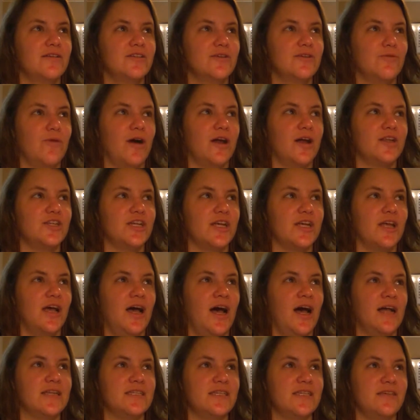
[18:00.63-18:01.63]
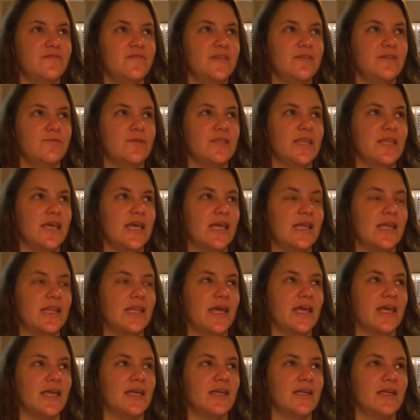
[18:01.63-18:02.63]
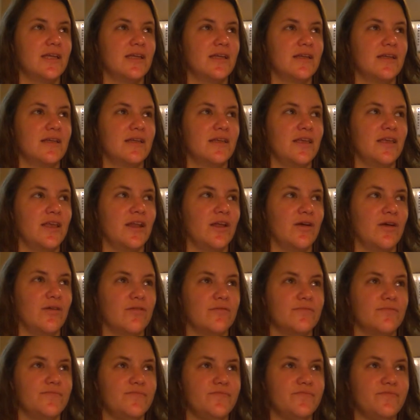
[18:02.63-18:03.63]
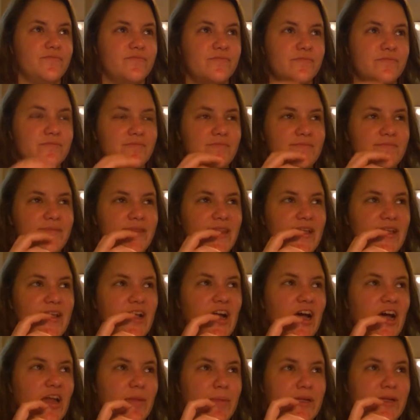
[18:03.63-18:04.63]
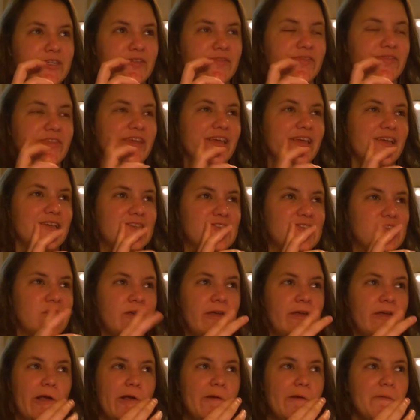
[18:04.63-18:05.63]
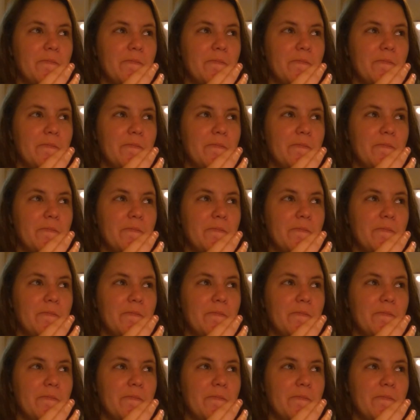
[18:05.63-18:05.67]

to watch it on TV when they like, cut a bunch of things.